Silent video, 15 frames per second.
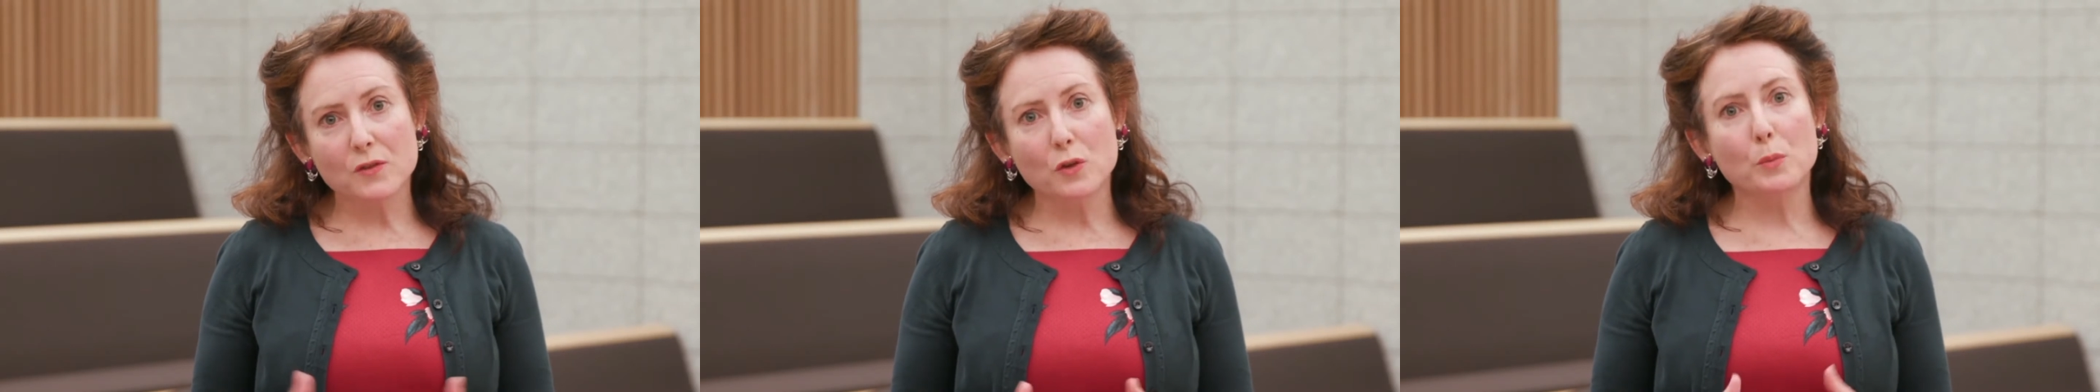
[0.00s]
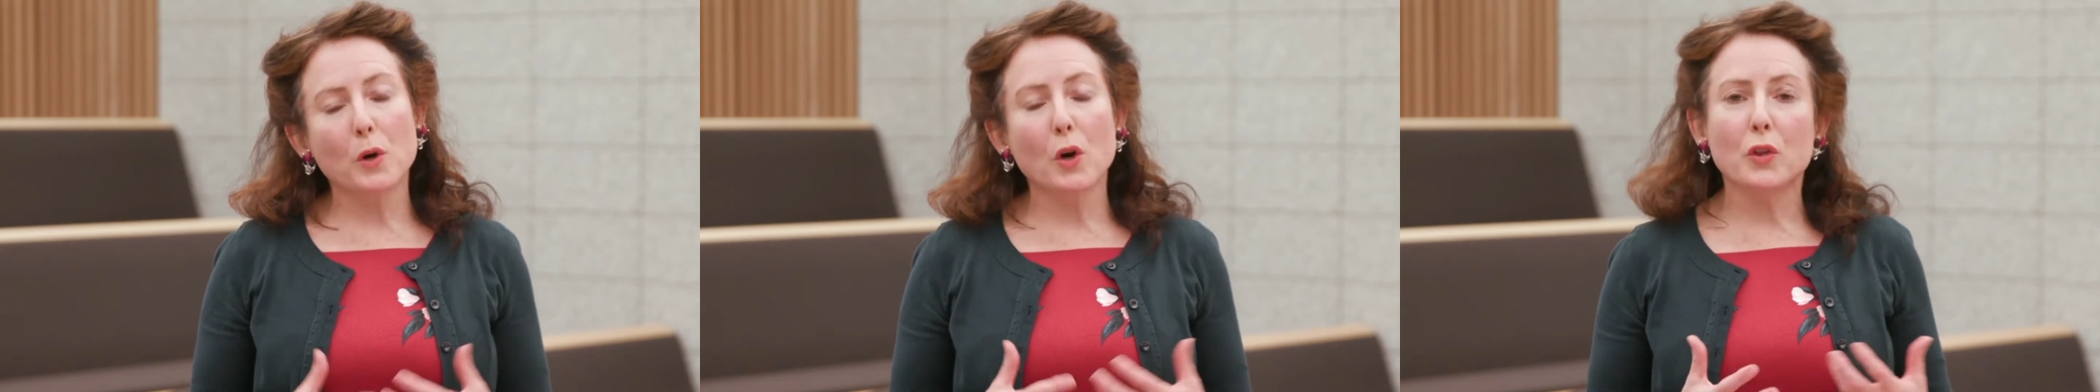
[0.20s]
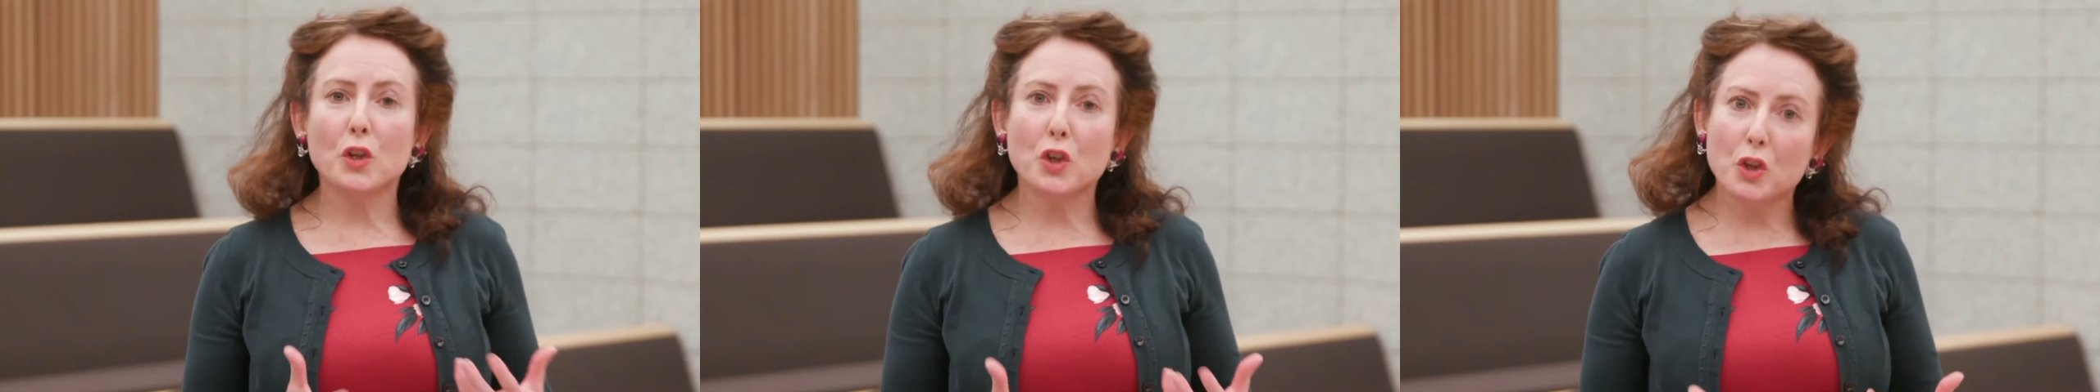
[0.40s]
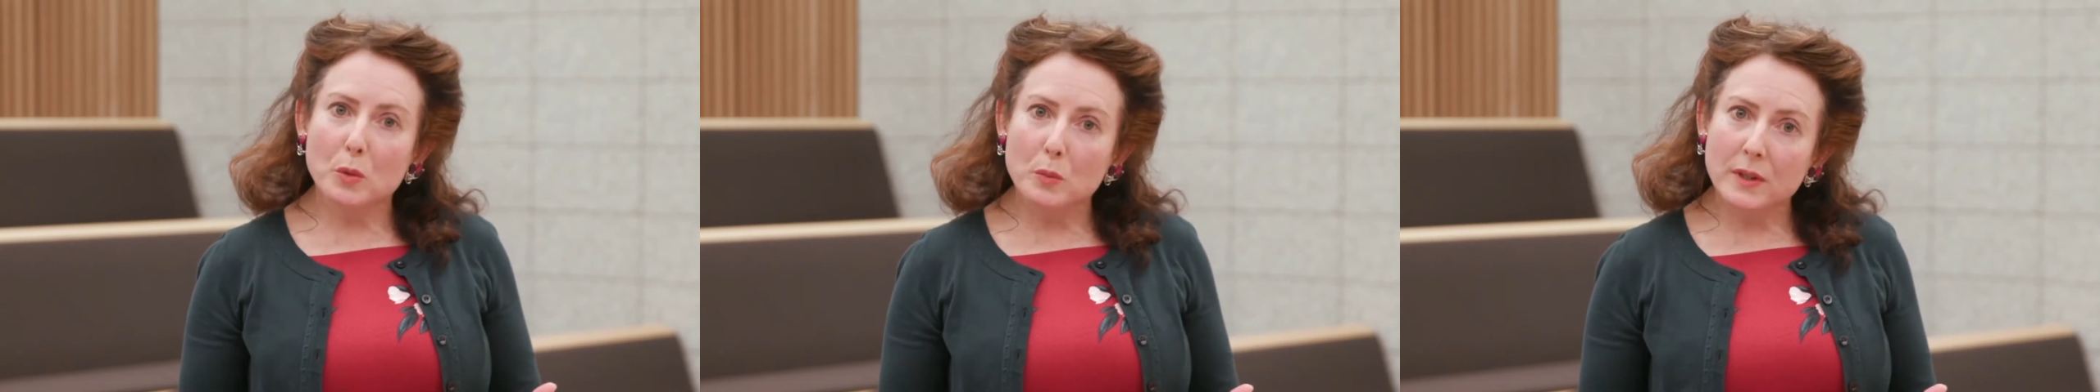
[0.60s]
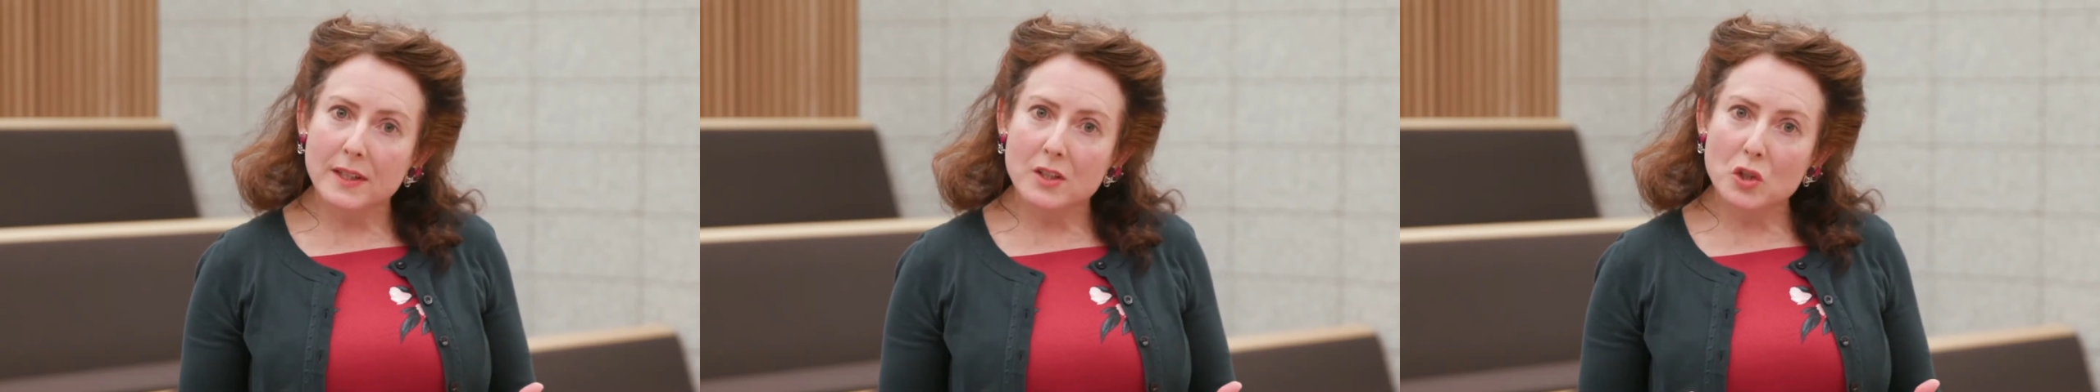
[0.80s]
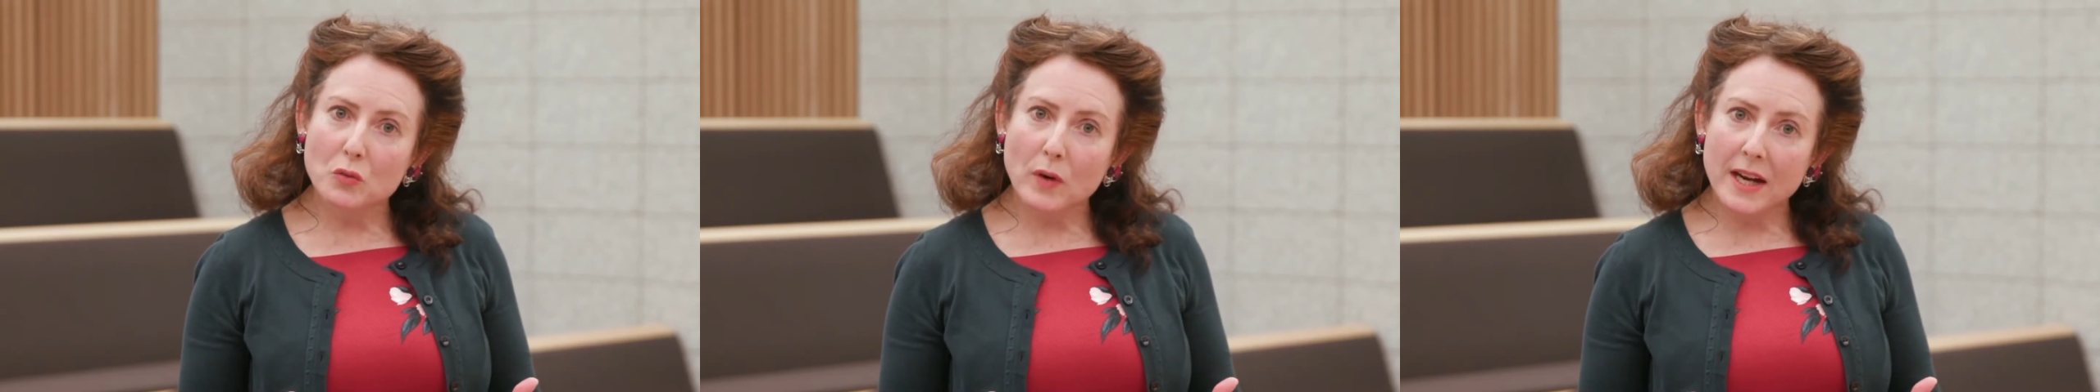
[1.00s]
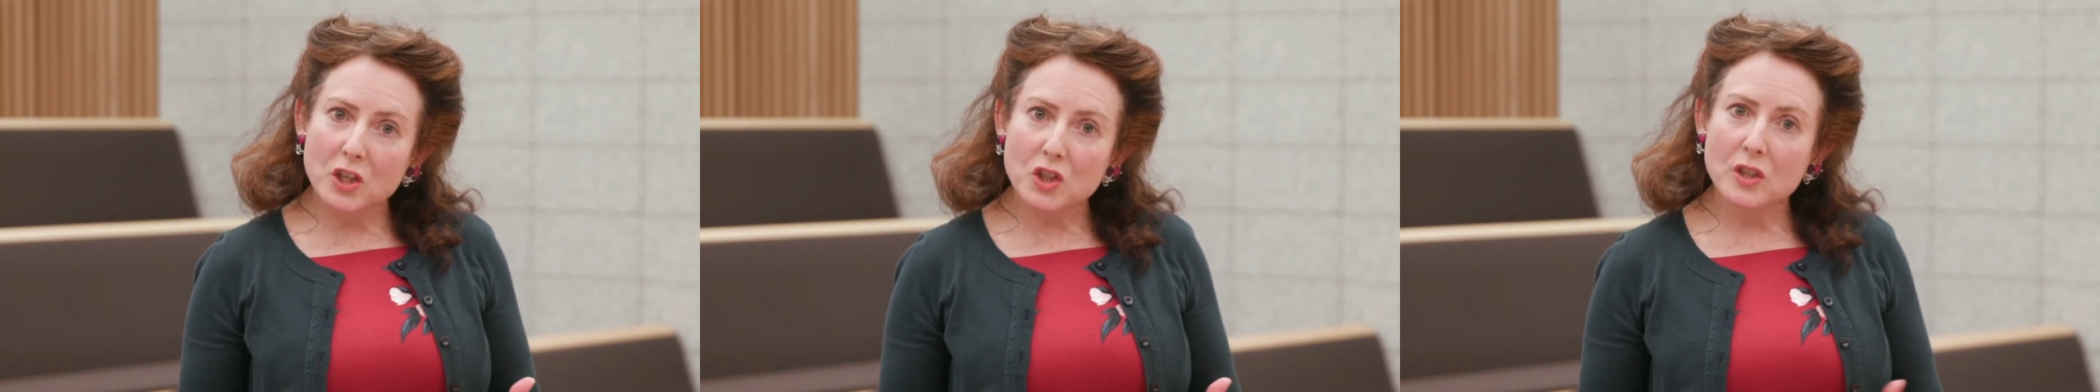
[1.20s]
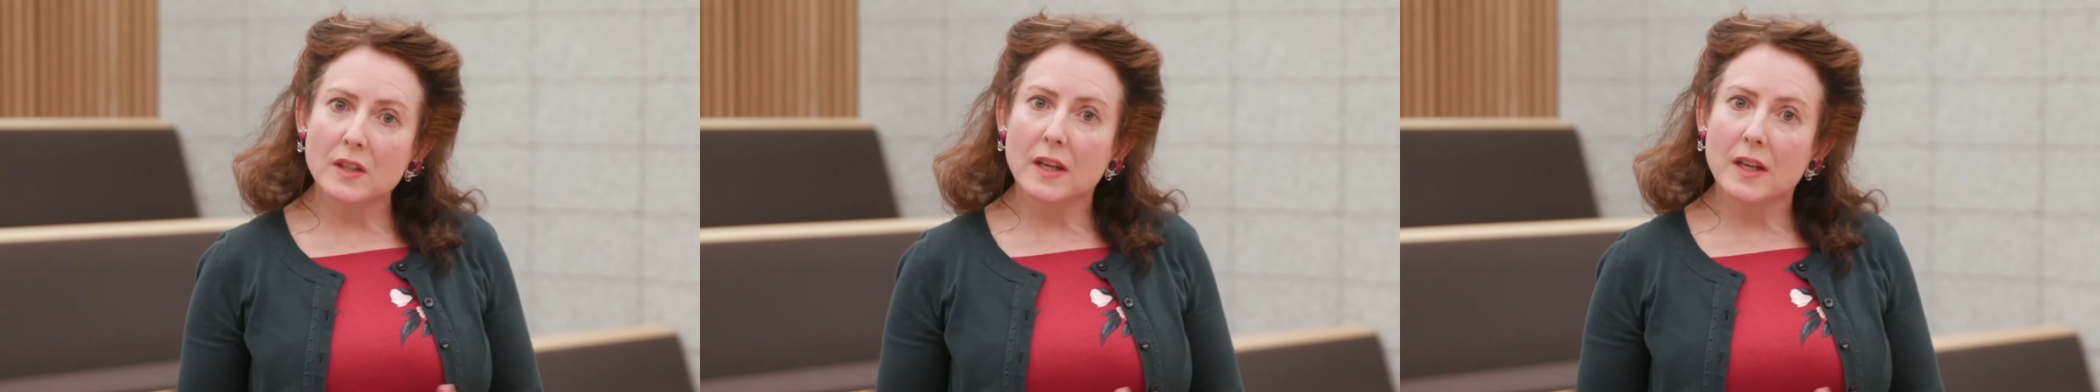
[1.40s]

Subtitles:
both human interaction